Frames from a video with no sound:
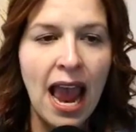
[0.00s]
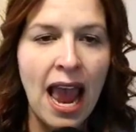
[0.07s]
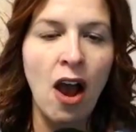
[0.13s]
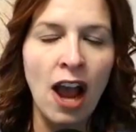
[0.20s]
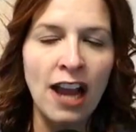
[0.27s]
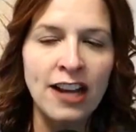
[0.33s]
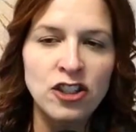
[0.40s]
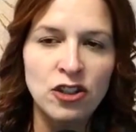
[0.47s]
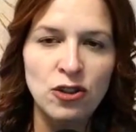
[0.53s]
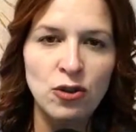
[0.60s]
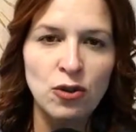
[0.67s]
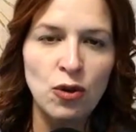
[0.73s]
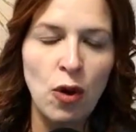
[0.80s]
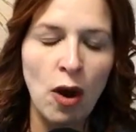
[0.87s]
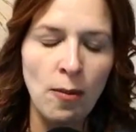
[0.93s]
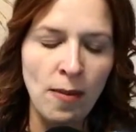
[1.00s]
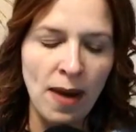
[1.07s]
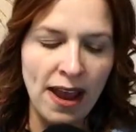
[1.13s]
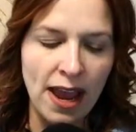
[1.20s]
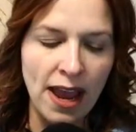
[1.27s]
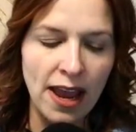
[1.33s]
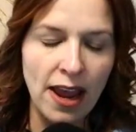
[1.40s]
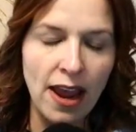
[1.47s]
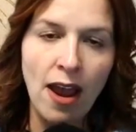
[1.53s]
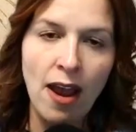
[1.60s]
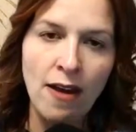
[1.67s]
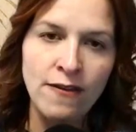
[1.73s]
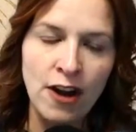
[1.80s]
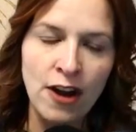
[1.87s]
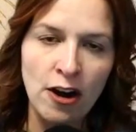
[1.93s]
I do my
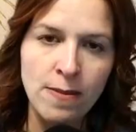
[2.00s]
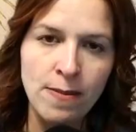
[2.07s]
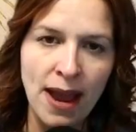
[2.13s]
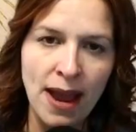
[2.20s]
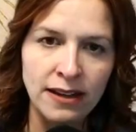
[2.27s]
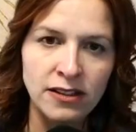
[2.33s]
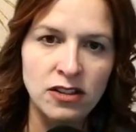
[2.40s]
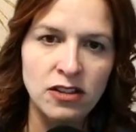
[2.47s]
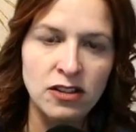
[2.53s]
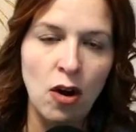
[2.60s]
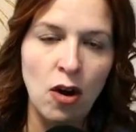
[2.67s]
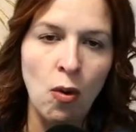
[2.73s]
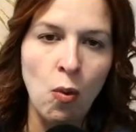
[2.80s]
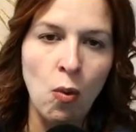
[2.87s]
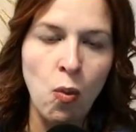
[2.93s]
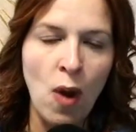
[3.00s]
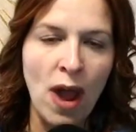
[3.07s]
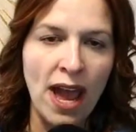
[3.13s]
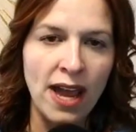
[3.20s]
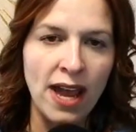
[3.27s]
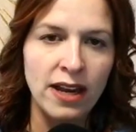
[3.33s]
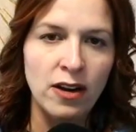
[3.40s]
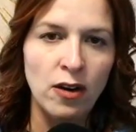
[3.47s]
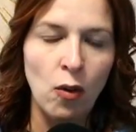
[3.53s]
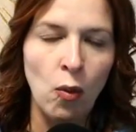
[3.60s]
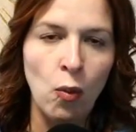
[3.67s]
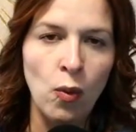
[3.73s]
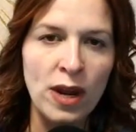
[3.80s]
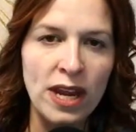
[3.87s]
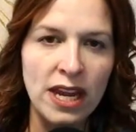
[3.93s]
very best when
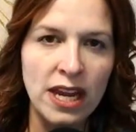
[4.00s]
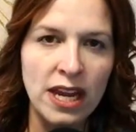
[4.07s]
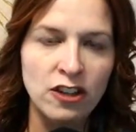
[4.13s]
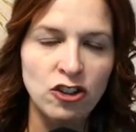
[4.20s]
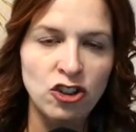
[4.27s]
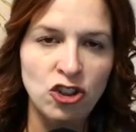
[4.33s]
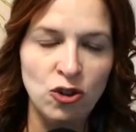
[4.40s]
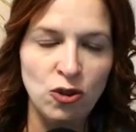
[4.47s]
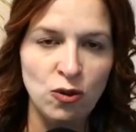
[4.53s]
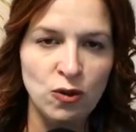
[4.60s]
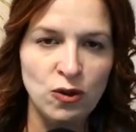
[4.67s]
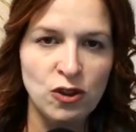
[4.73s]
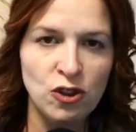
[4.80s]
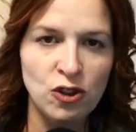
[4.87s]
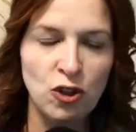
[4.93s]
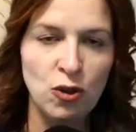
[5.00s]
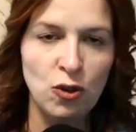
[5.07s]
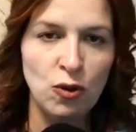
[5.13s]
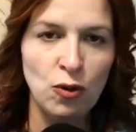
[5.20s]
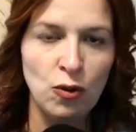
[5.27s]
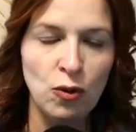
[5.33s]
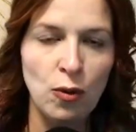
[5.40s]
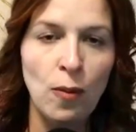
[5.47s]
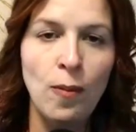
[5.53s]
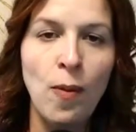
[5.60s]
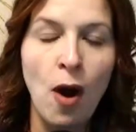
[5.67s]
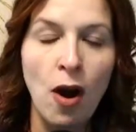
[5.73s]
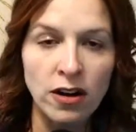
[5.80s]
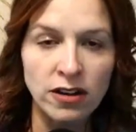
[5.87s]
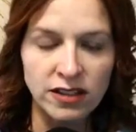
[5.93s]
we choose to
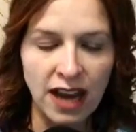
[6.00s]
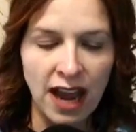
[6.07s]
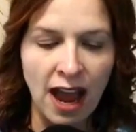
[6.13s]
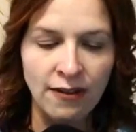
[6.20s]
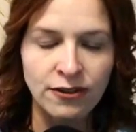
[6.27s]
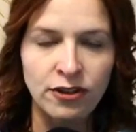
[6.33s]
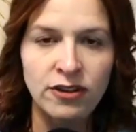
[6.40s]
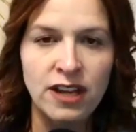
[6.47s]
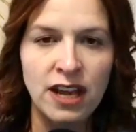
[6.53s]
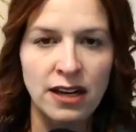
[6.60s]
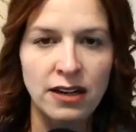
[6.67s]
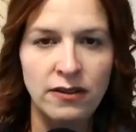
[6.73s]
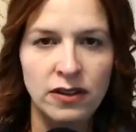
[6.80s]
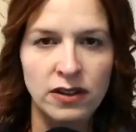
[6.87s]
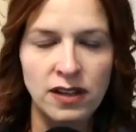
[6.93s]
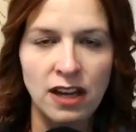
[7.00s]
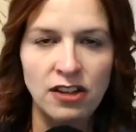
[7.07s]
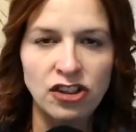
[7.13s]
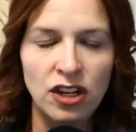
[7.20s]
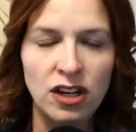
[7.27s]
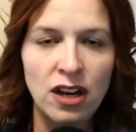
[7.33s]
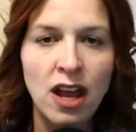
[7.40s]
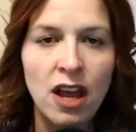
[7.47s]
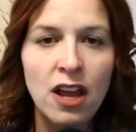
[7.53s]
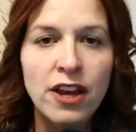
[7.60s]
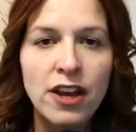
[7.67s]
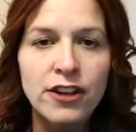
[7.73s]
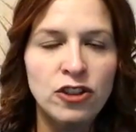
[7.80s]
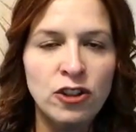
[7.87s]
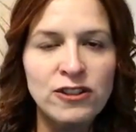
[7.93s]
part after the end of the session
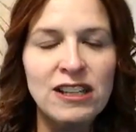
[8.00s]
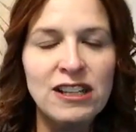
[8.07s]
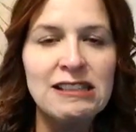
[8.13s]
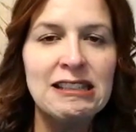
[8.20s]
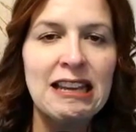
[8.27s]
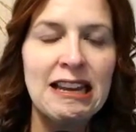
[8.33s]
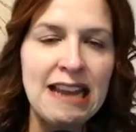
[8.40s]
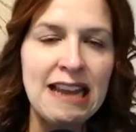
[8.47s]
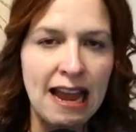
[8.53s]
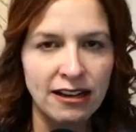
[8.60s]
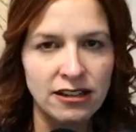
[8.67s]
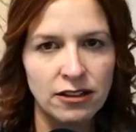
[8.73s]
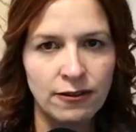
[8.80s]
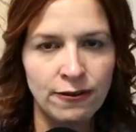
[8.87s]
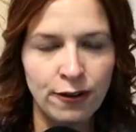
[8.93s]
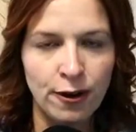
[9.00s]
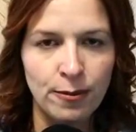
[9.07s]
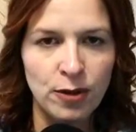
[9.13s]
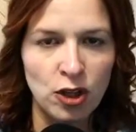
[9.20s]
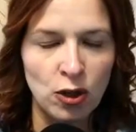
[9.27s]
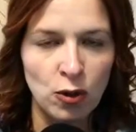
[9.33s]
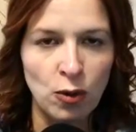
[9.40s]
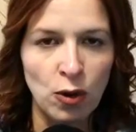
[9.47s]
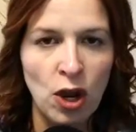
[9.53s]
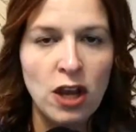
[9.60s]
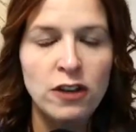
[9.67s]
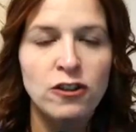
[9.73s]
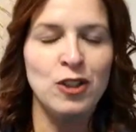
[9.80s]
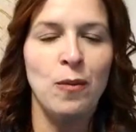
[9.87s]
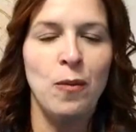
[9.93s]
to disconnect from you,
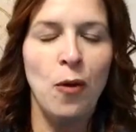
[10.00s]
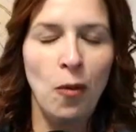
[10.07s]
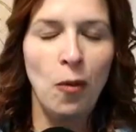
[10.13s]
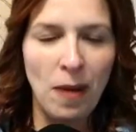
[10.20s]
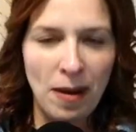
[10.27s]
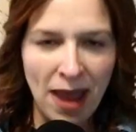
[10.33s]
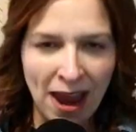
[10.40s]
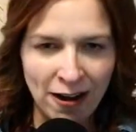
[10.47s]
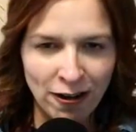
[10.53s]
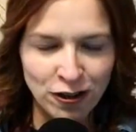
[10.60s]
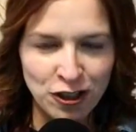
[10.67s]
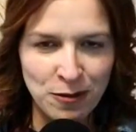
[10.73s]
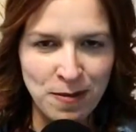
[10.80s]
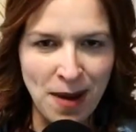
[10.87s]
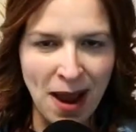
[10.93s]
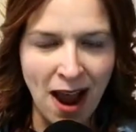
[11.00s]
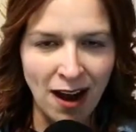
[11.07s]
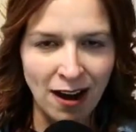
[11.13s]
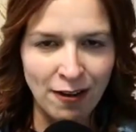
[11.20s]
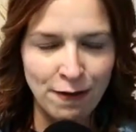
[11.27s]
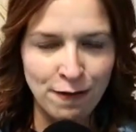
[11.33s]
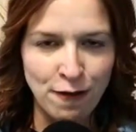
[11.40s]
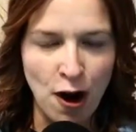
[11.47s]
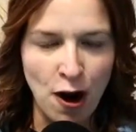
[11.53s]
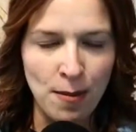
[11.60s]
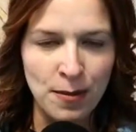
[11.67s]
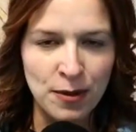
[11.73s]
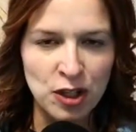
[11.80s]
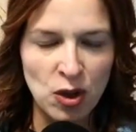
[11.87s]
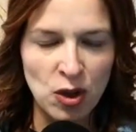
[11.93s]
to pull my energy back
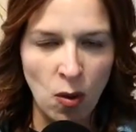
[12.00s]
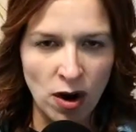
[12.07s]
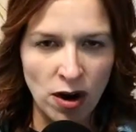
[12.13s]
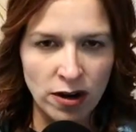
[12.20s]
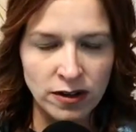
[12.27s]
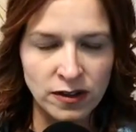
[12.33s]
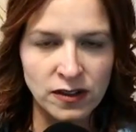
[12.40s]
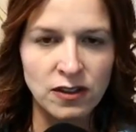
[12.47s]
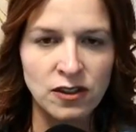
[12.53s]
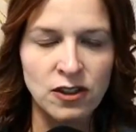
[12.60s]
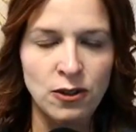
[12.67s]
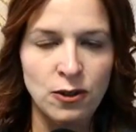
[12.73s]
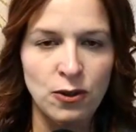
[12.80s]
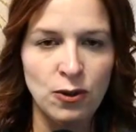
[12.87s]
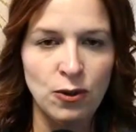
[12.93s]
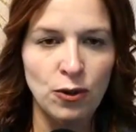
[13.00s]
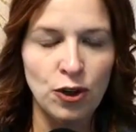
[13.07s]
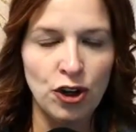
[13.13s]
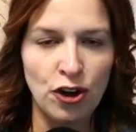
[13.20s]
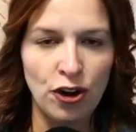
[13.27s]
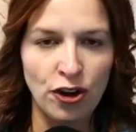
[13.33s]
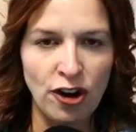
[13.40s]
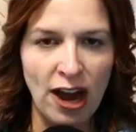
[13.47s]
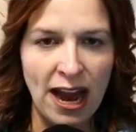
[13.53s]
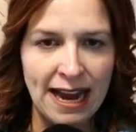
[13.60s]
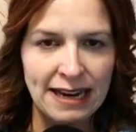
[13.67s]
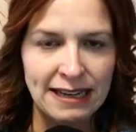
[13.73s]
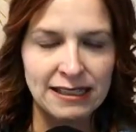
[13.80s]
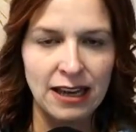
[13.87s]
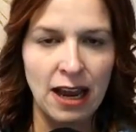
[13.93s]
from yours, to
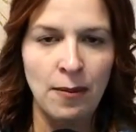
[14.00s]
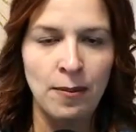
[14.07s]
create